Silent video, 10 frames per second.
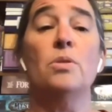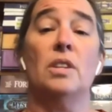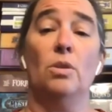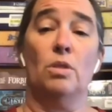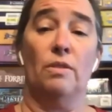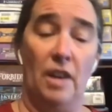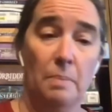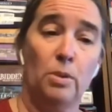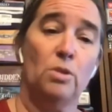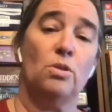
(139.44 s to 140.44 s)

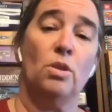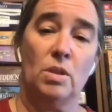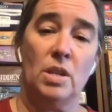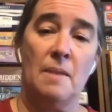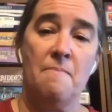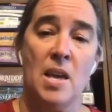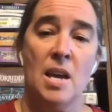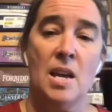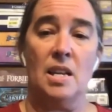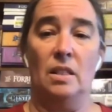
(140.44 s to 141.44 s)
workflows and tools that
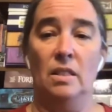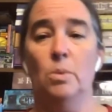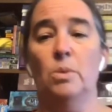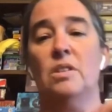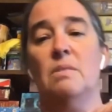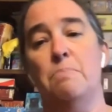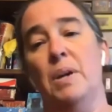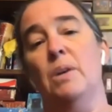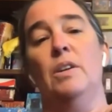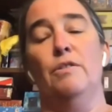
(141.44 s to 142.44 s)
your developers are
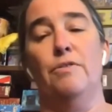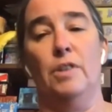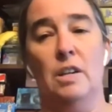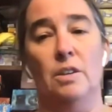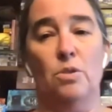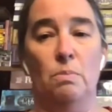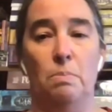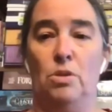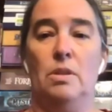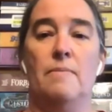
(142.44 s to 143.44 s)
using, it
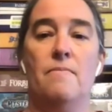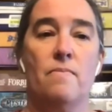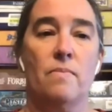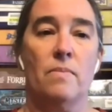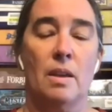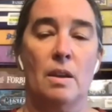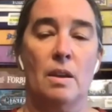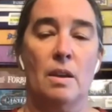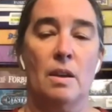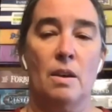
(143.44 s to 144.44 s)
lowers the barrier for
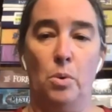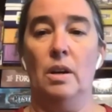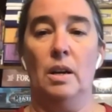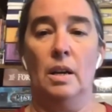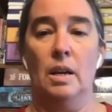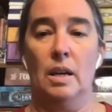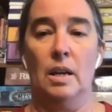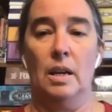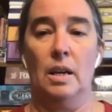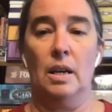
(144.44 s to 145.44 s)
contribution
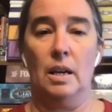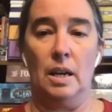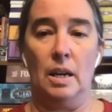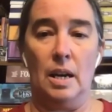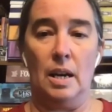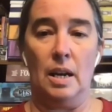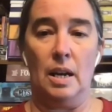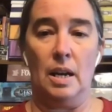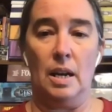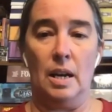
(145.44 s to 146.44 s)
for
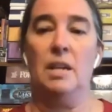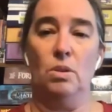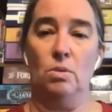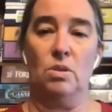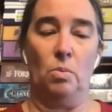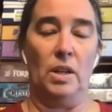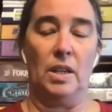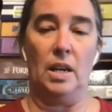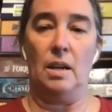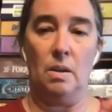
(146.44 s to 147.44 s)

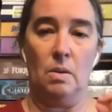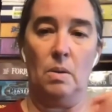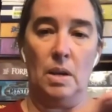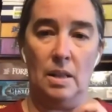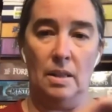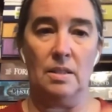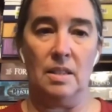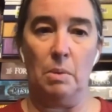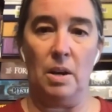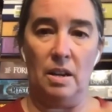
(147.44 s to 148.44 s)
anybody who's used to
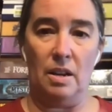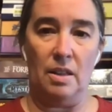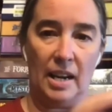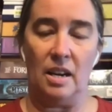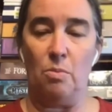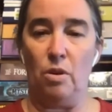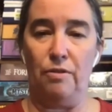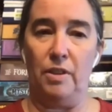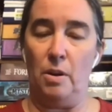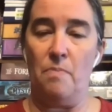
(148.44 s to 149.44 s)
working in that
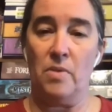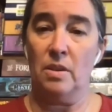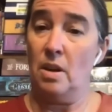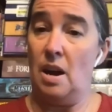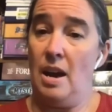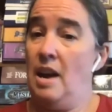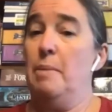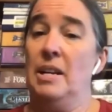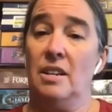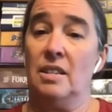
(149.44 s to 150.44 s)
kind of
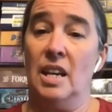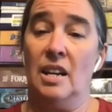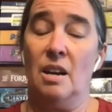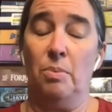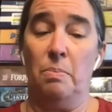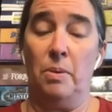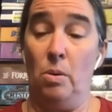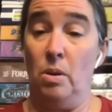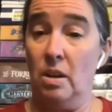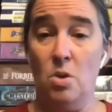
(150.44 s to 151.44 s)
workflow. I
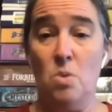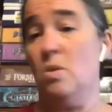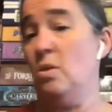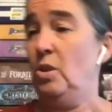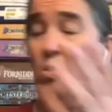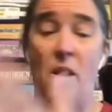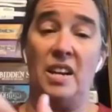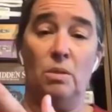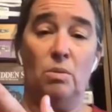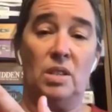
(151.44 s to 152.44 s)
have my docs in a GitHub
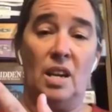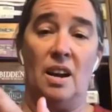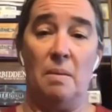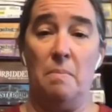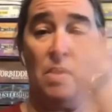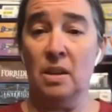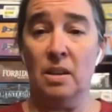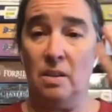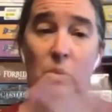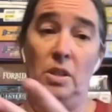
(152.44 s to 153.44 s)
repo. Cool,
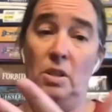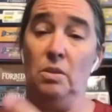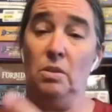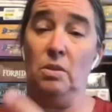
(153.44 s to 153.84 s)
you know how to use